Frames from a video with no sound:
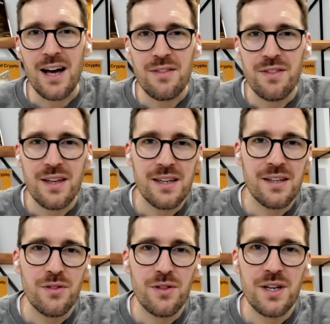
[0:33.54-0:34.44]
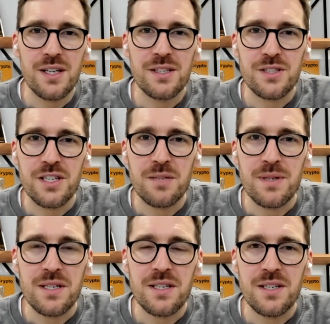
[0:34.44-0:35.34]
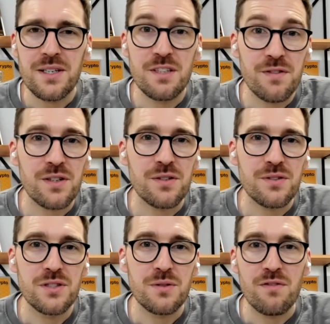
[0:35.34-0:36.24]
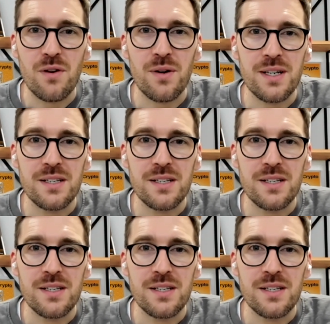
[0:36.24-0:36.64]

think that it's going to be difficult to avoid